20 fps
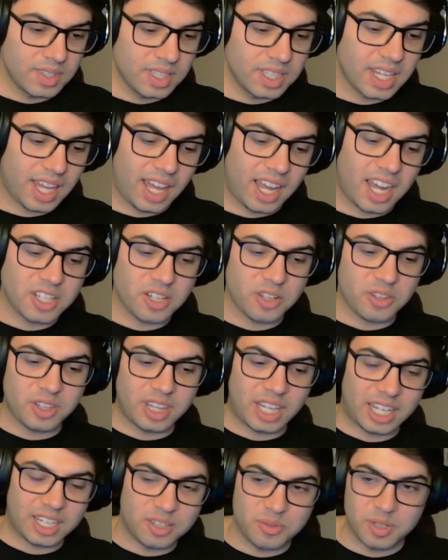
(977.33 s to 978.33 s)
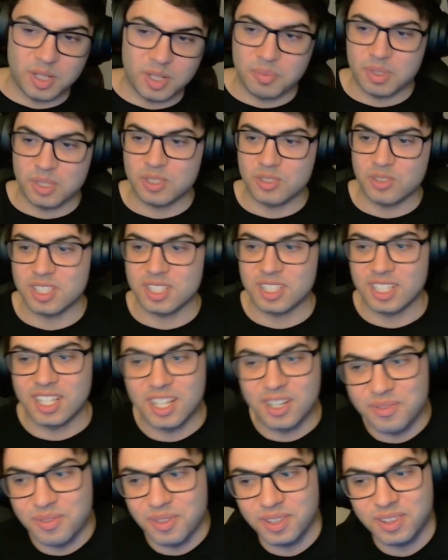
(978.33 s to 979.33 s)
Yeah, I don't think that could really be stressed
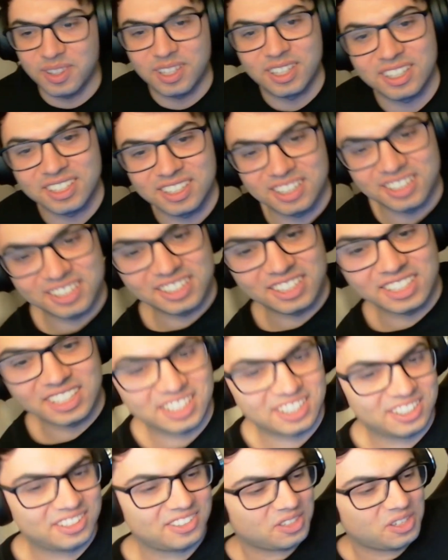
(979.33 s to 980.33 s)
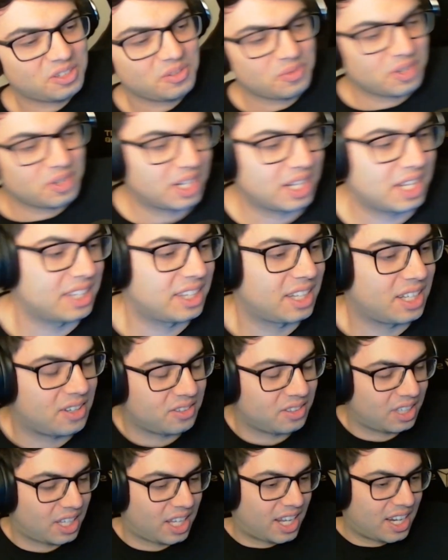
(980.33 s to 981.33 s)
enough. I think you've really hit that
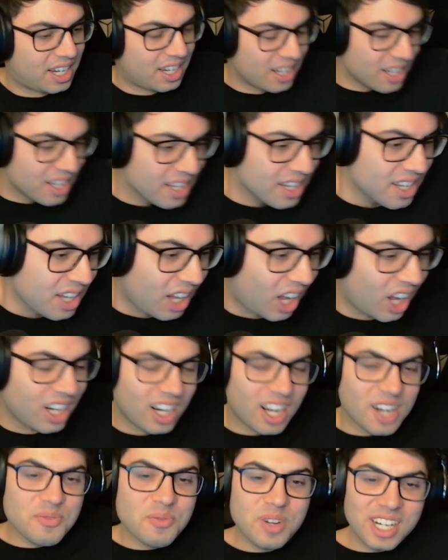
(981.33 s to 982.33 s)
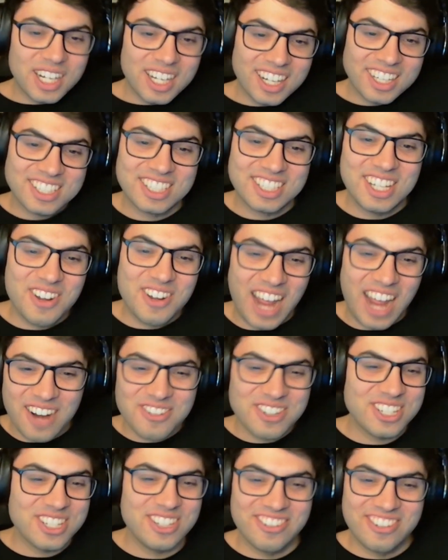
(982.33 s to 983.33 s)
on the head. I'd really like to know,
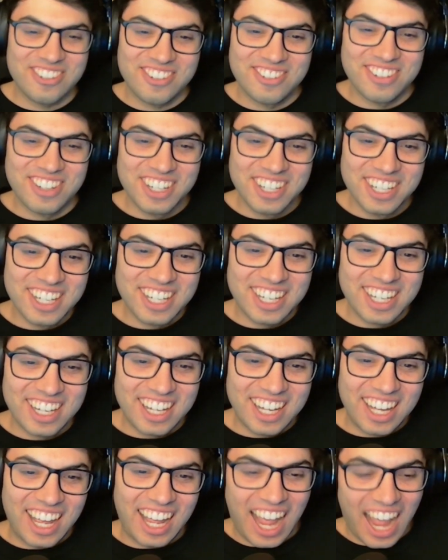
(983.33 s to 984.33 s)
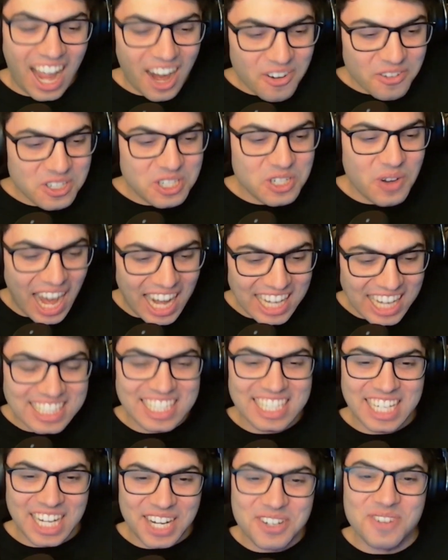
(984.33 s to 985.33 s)
how do you
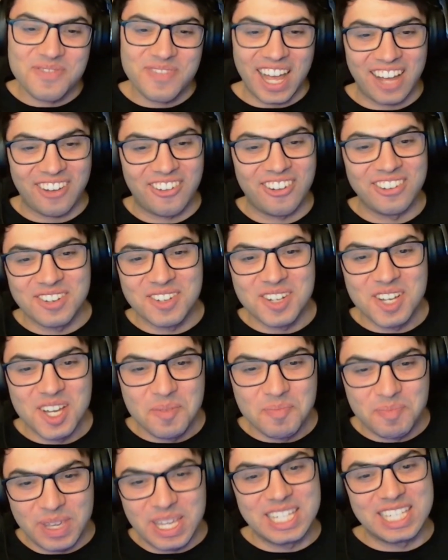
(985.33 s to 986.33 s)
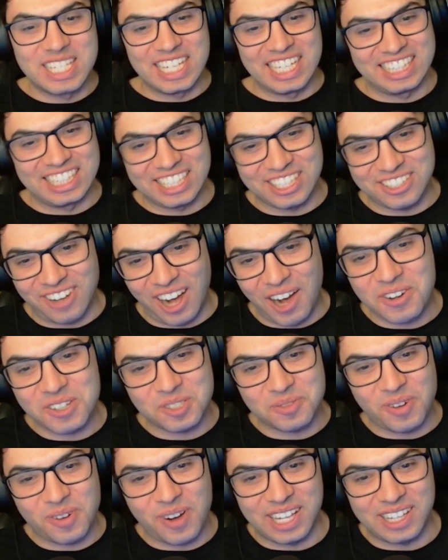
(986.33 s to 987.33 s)
actually go about beating the crouch
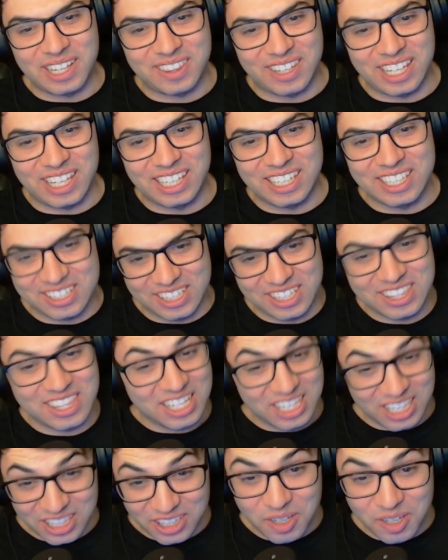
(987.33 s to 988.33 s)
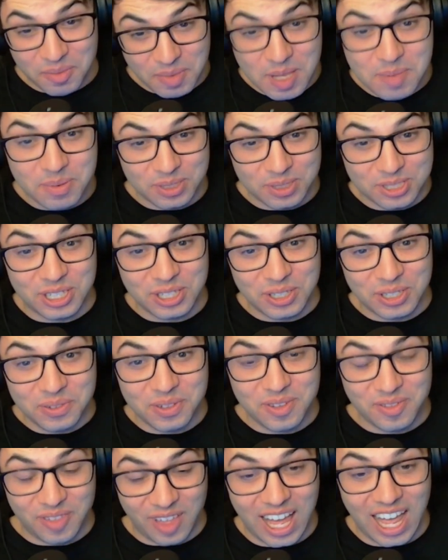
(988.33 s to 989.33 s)
spraying thing? Because I think a lot of people struggle
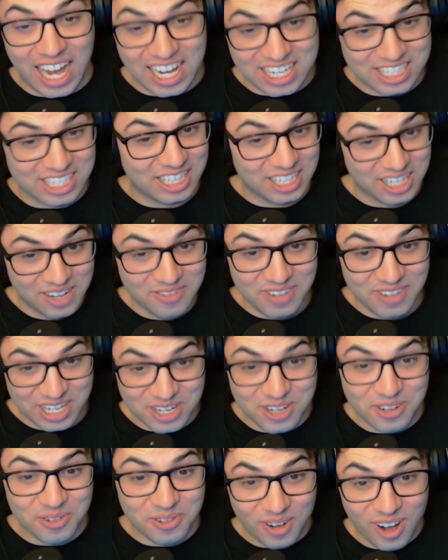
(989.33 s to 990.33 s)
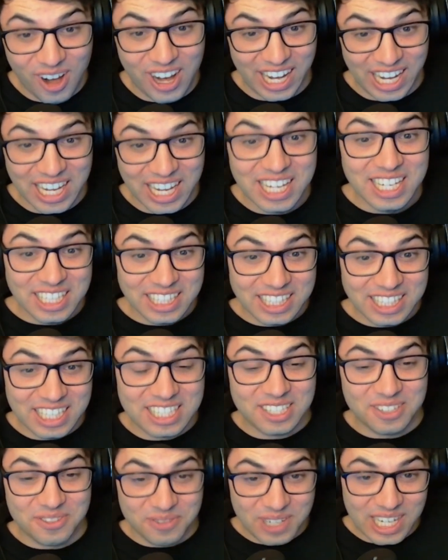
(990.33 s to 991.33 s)
with that. Actually, I mean, you're right that
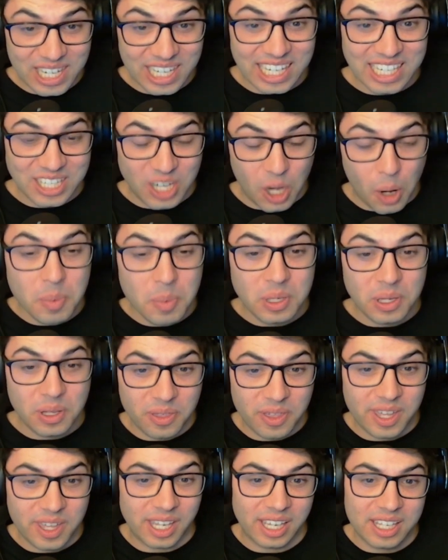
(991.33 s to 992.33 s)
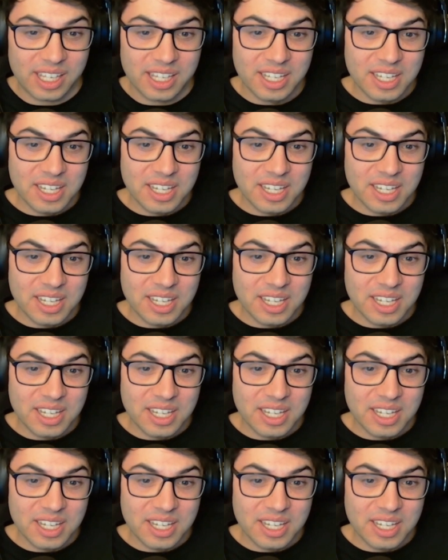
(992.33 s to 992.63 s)
it's a really common thing.